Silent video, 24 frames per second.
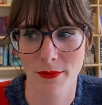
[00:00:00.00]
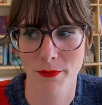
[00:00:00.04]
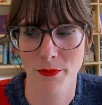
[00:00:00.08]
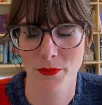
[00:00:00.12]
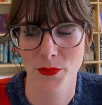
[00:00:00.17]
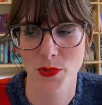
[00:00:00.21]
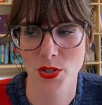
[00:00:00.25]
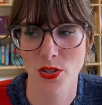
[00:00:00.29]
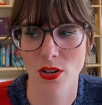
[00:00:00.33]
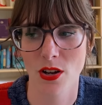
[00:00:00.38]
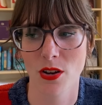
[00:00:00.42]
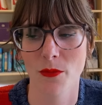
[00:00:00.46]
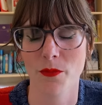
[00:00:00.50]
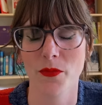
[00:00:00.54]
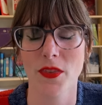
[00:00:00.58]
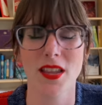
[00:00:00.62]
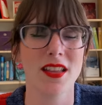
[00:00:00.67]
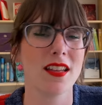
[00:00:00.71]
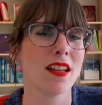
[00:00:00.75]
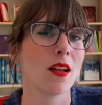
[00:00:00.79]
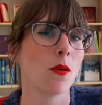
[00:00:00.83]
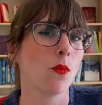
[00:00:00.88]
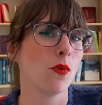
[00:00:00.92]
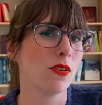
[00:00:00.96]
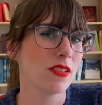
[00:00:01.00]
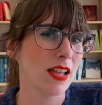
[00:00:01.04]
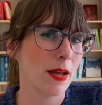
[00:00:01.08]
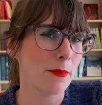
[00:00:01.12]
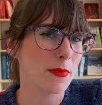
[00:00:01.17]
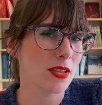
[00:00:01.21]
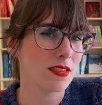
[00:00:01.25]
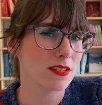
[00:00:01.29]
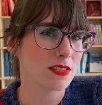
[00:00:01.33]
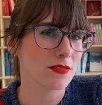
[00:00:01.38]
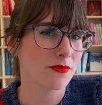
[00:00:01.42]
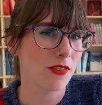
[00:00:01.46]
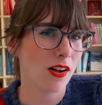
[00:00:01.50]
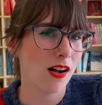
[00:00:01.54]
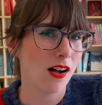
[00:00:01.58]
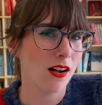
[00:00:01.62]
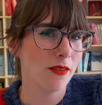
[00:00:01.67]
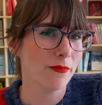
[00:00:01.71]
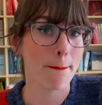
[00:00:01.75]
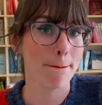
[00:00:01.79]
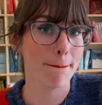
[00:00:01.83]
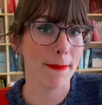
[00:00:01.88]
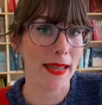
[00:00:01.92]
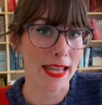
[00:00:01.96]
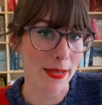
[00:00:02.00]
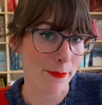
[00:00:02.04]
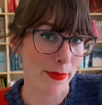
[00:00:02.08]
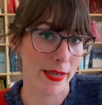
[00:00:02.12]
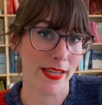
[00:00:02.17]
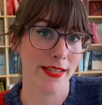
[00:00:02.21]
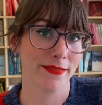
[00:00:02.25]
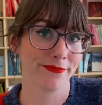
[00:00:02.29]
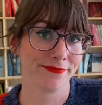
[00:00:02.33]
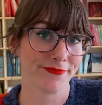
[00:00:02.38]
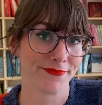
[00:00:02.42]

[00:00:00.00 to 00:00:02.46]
So Will that be this fall? Maybe.